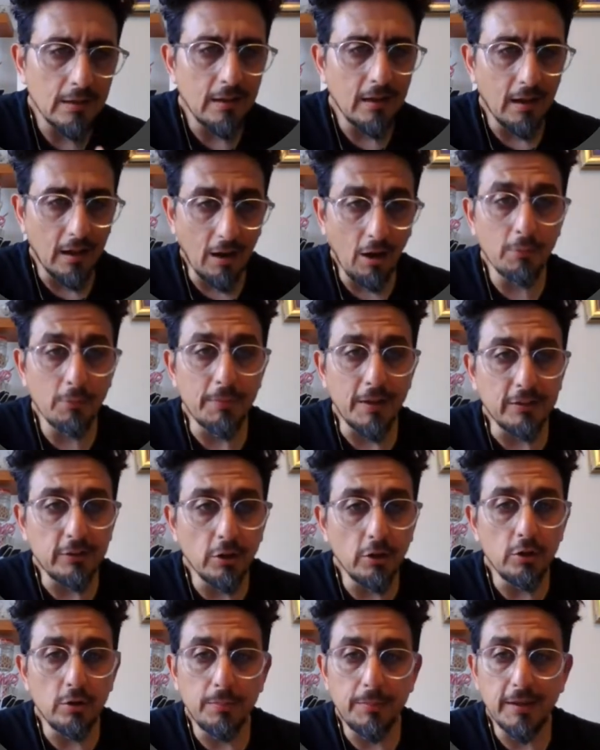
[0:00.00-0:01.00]
I hope they
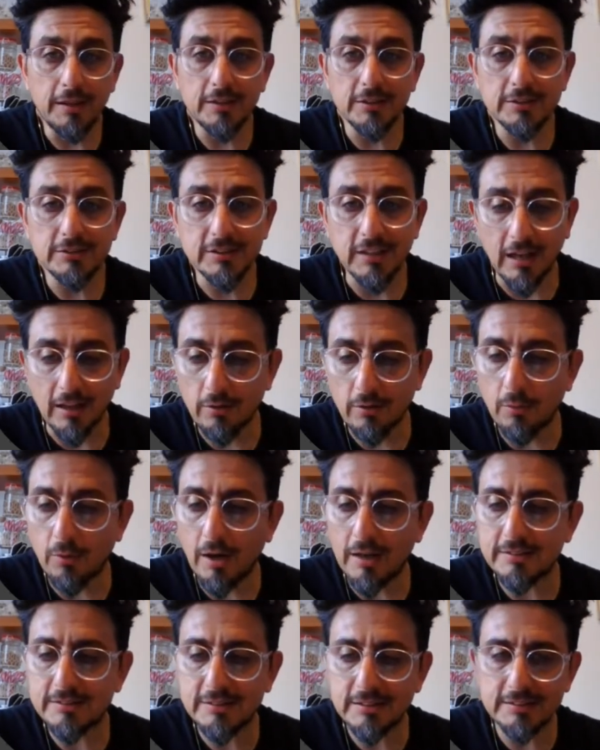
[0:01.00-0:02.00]
do, because
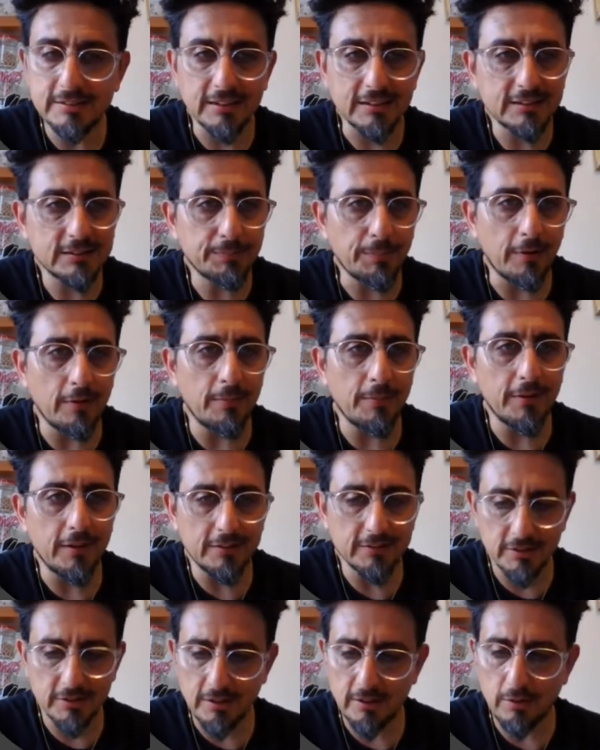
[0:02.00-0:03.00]
otherwise this experiment
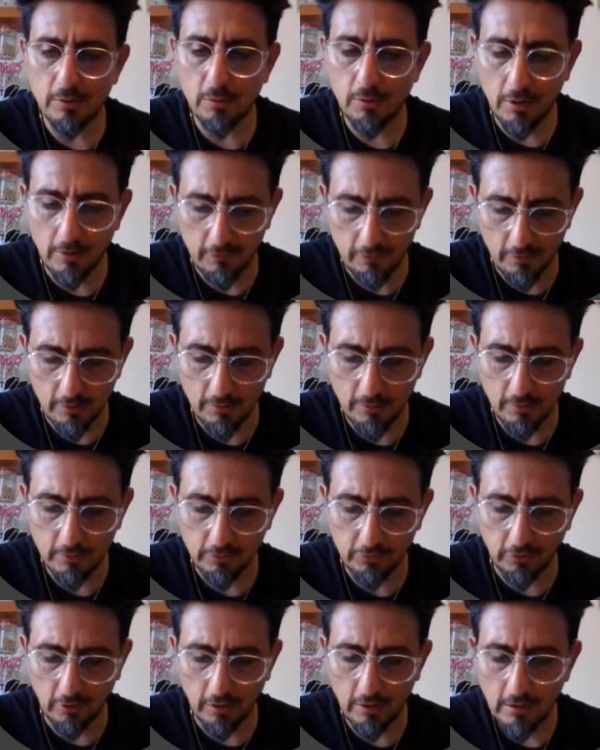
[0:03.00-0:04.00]
isn't going to work very well.
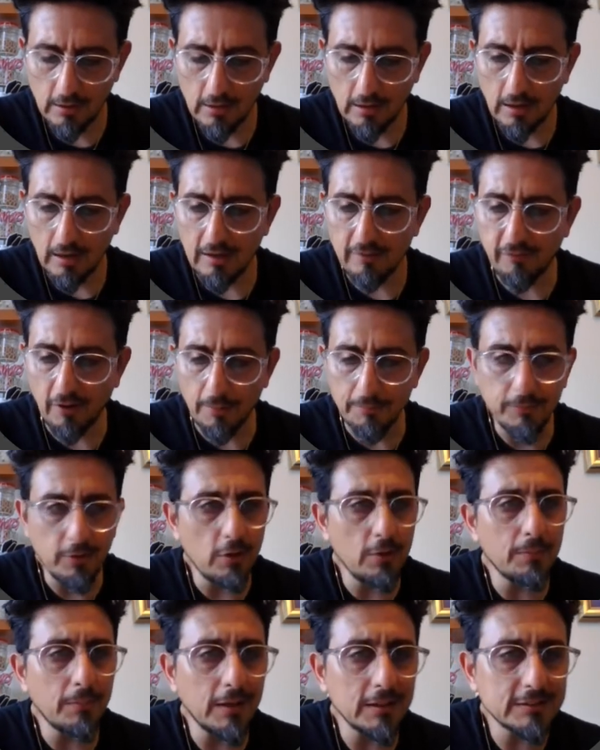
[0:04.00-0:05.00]
So if I
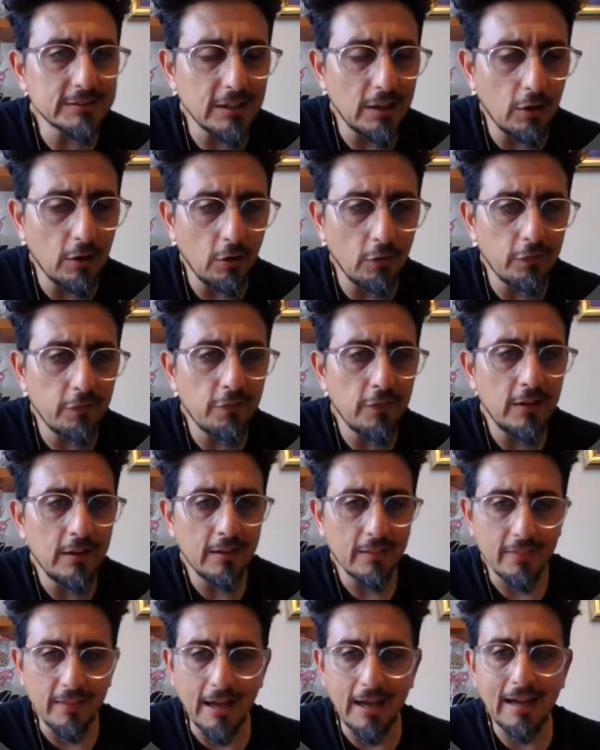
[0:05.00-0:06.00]
mute myself,
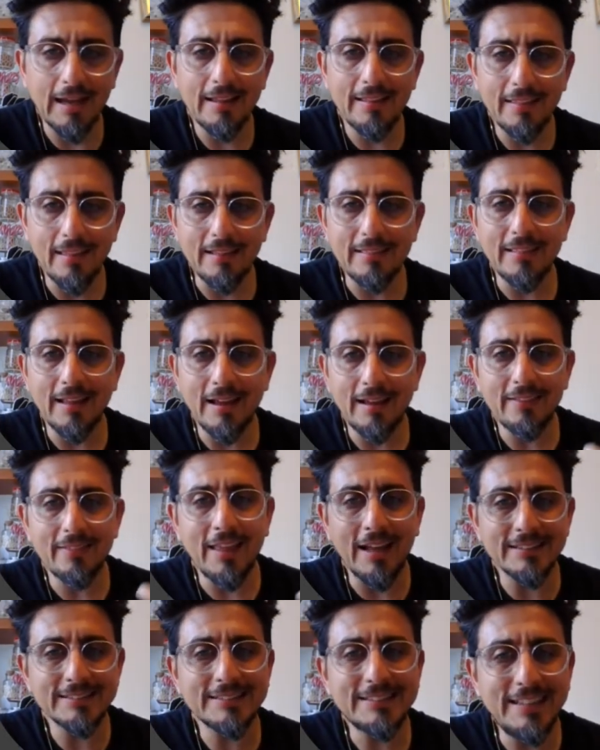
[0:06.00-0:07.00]

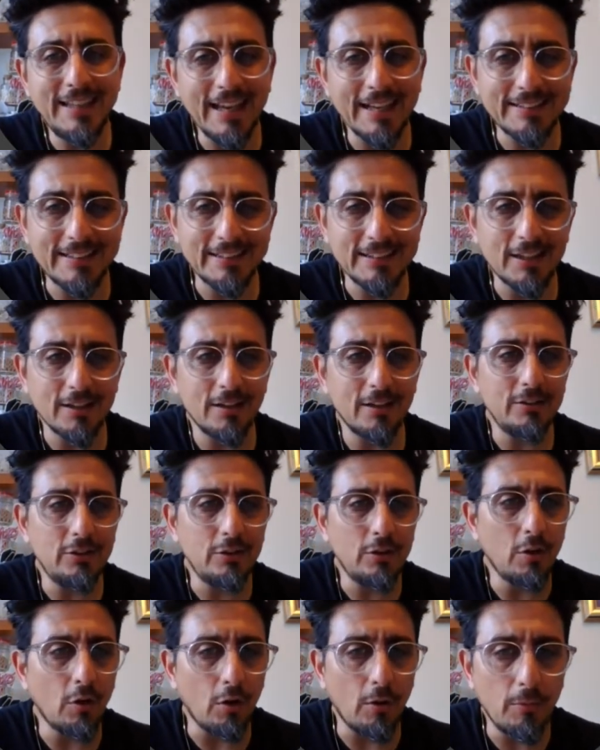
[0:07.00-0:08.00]
that's the etiquette. You
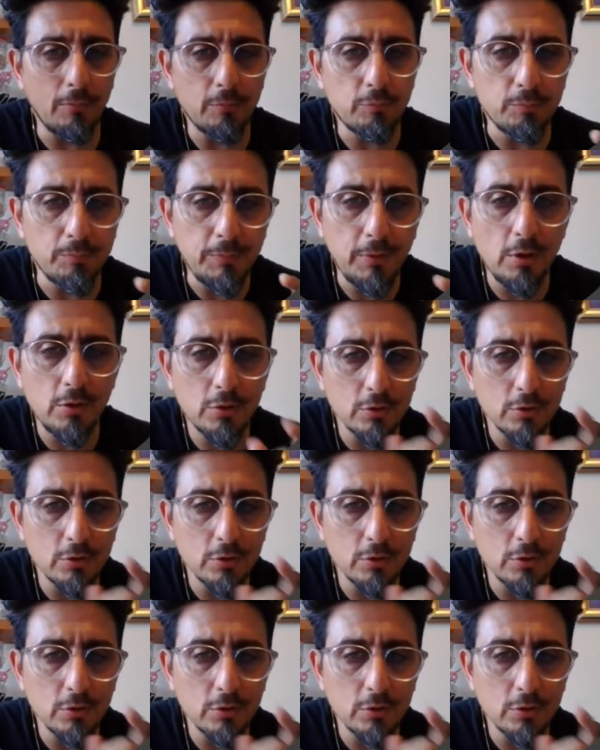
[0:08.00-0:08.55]
got to mute